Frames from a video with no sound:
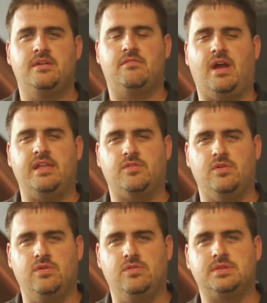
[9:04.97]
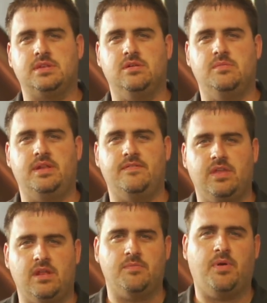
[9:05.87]
Right tools and a little bit of,
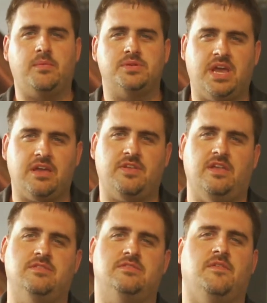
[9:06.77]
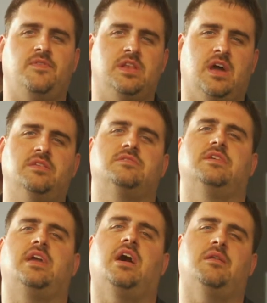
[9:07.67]
the proper jack stands and stuff. You can knock this
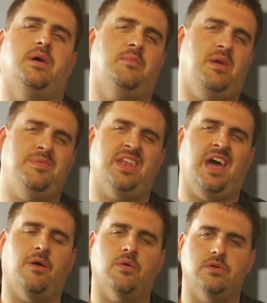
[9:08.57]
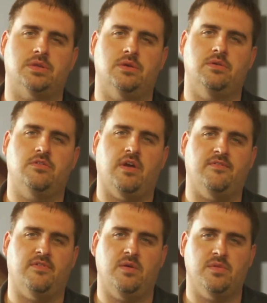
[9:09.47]
thing out in about maybe an hour or so when you drive
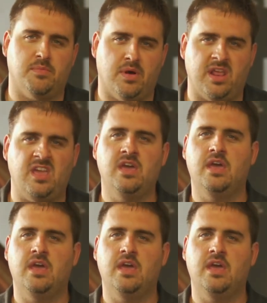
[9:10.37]
away with a buddy.